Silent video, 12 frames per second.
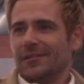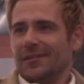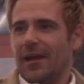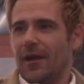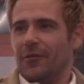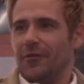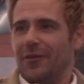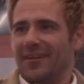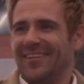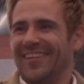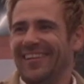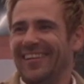Is it
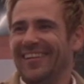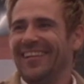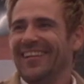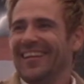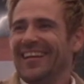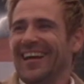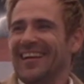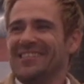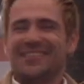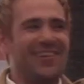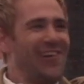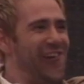because
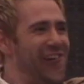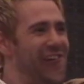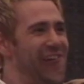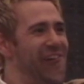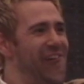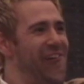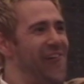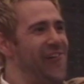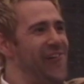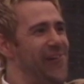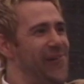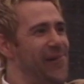he feels he's not
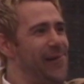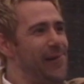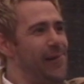deserving?